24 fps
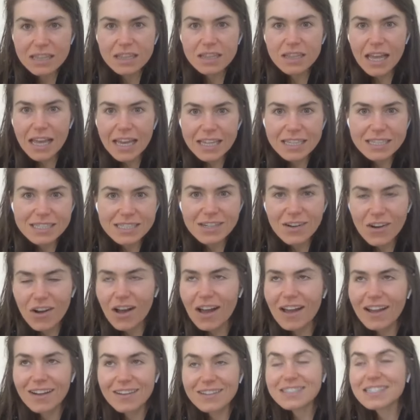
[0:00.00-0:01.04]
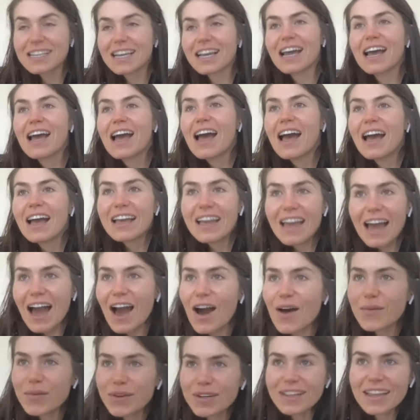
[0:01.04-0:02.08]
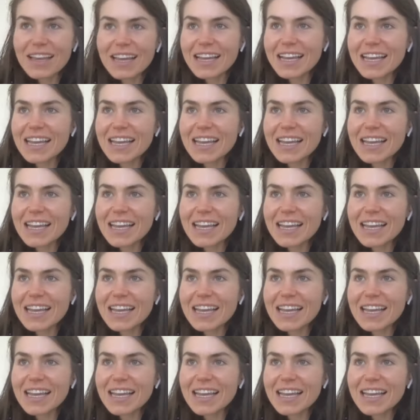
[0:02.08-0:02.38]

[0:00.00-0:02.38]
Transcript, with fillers: lights right. and all. And I was like, yeah, we're like